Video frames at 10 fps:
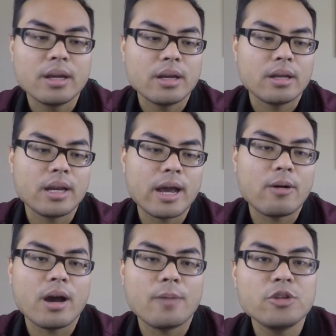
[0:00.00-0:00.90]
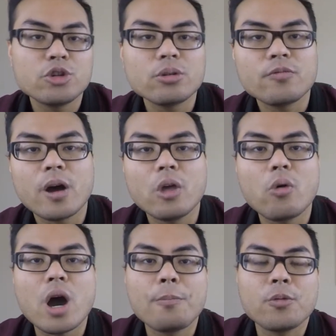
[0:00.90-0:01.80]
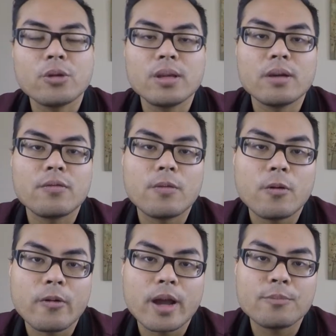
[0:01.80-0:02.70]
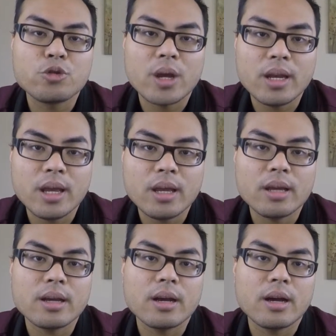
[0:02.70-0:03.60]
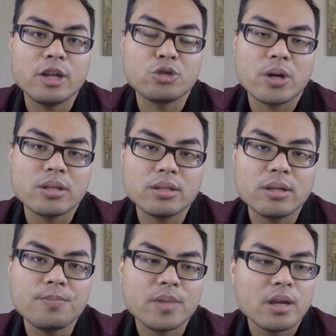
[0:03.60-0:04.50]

Now you should follow up with your program training instructor.